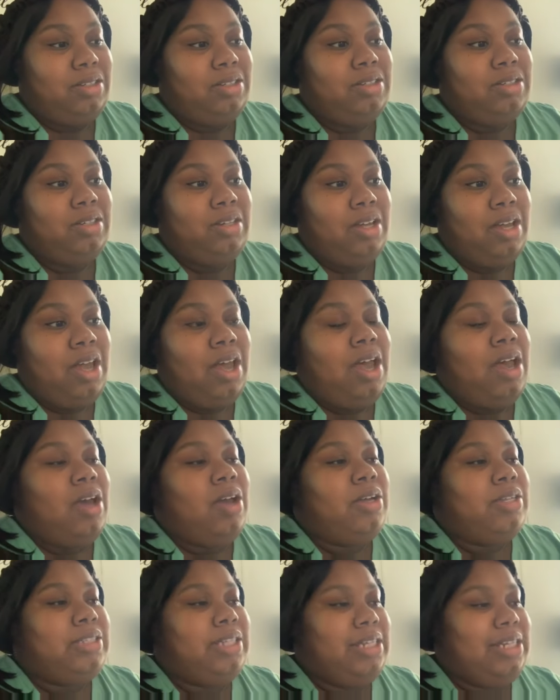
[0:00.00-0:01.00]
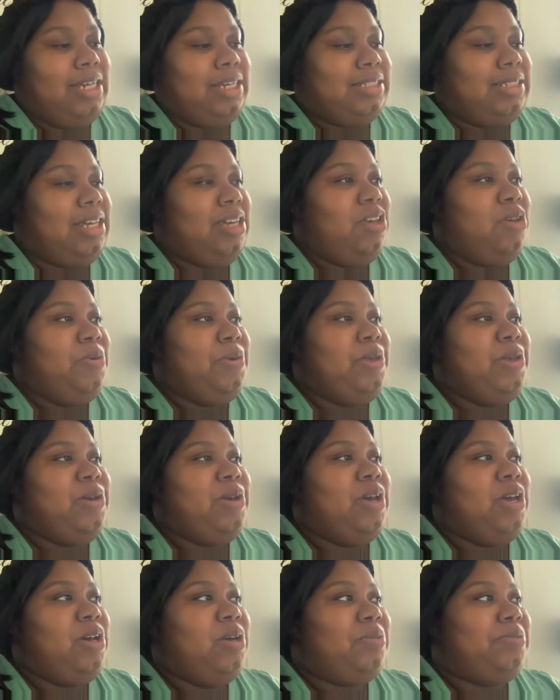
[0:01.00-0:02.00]
So that's the question. Didn't I tell you when you
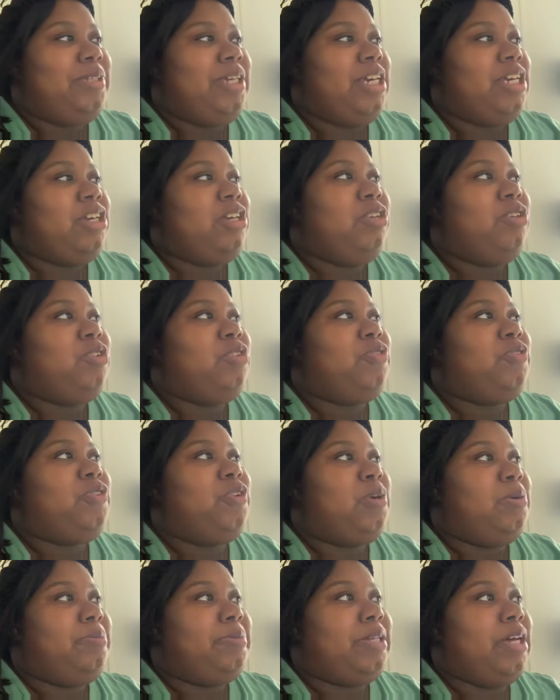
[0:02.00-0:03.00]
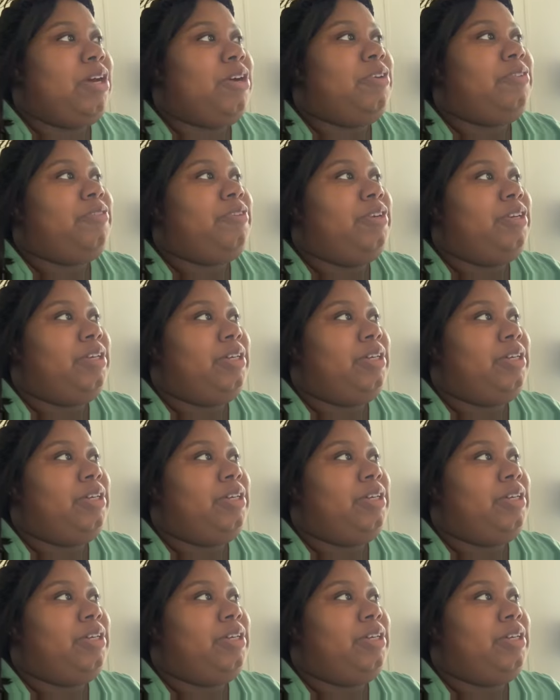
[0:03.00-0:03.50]
get home, take your uniforms off?